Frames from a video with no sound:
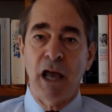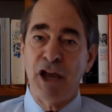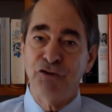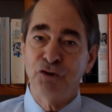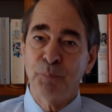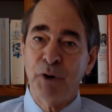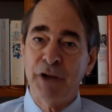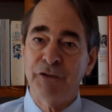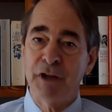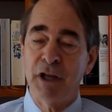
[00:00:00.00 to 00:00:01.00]
As your
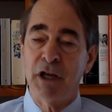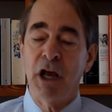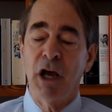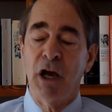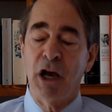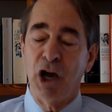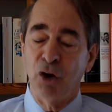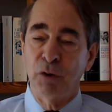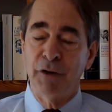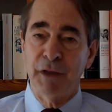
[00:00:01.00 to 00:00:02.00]
president,
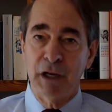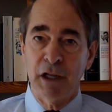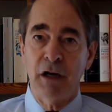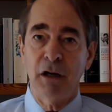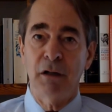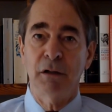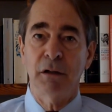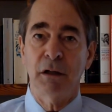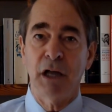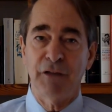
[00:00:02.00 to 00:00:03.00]
only the little
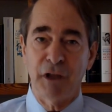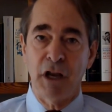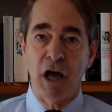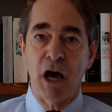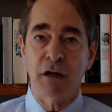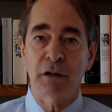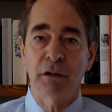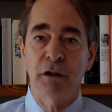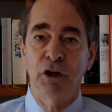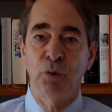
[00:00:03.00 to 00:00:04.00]
and the lot
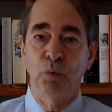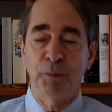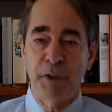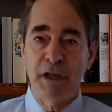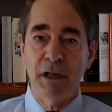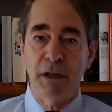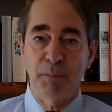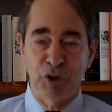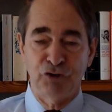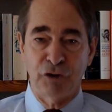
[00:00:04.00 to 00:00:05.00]
would be
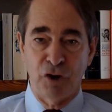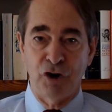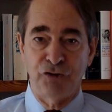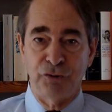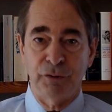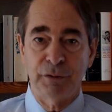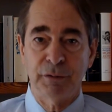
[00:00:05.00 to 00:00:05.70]
much larger.